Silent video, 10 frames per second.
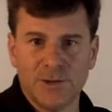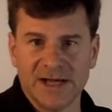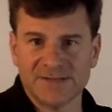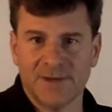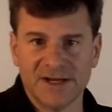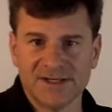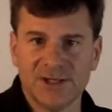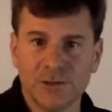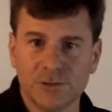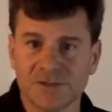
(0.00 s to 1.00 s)
X minus
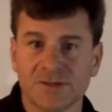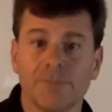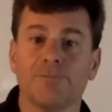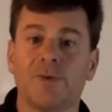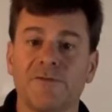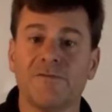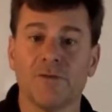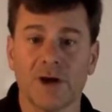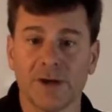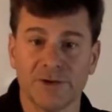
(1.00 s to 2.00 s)
2s
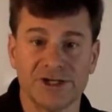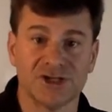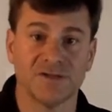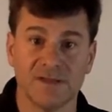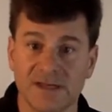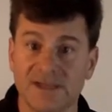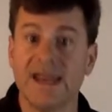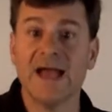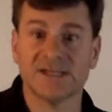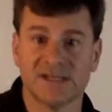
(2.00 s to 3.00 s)
before I reach the
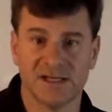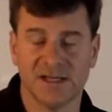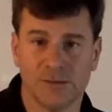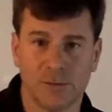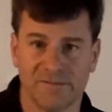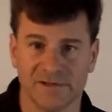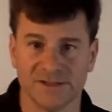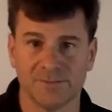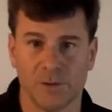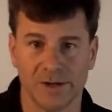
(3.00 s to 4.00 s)
next
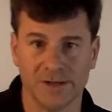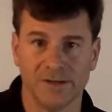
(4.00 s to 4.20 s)
equivalence point.